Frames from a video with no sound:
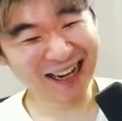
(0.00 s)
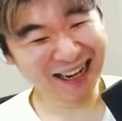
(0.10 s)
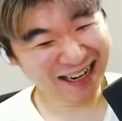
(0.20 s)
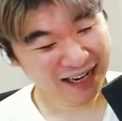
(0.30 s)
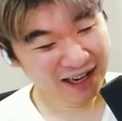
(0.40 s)

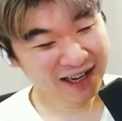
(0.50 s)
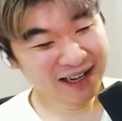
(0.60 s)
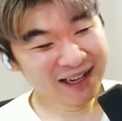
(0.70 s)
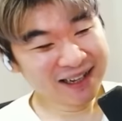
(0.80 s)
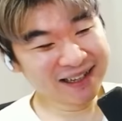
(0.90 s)

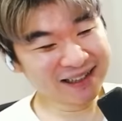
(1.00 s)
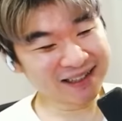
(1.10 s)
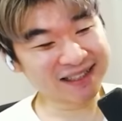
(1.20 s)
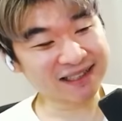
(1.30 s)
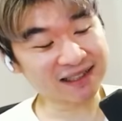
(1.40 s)
the
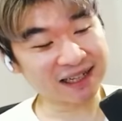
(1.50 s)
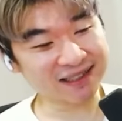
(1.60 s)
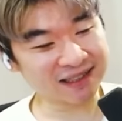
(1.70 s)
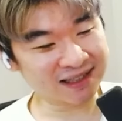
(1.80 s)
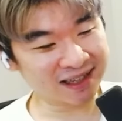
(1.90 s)

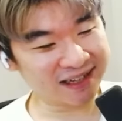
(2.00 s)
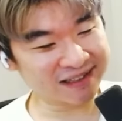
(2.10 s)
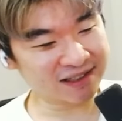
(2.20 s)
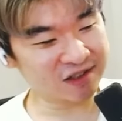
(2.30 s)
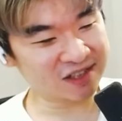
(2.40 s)
disgusting oh line
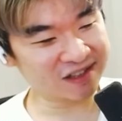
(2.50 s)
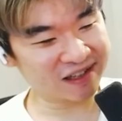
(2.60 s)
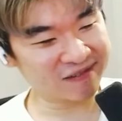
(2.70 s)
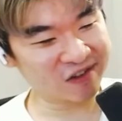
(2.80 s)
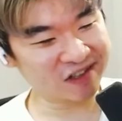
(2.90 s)
is usually
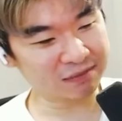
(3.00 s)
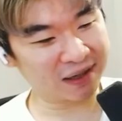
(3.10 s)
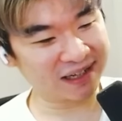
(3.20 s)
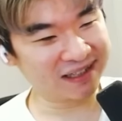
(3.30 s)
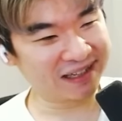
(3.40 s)
used
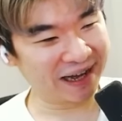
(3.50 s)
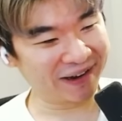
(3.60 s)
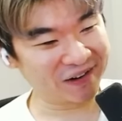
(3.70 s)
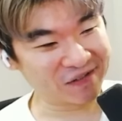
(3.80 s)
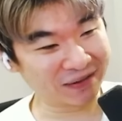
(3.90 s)
by
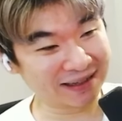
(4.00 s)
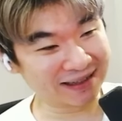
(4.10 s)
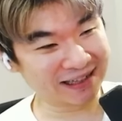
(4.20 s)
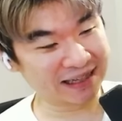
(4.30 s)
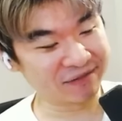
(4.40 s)
now, but
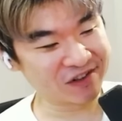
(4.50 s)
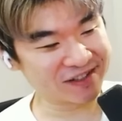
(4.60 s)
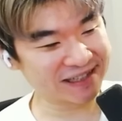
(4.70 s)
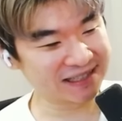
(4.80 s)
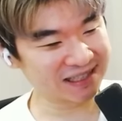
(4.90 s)
like even
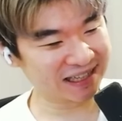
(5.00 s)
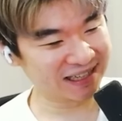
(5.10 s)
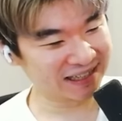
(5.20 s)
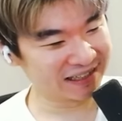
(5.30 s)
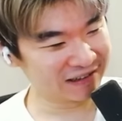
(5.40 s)
she's
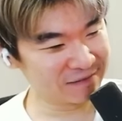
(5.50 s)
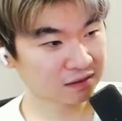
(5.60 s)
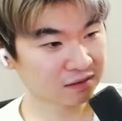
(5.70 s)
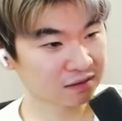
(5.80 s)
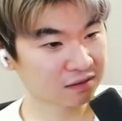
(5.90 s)
saying it.
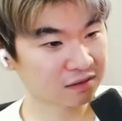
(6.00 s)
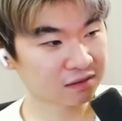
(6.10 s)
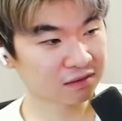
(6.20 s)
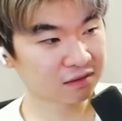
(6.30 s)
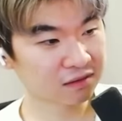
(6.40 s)
No,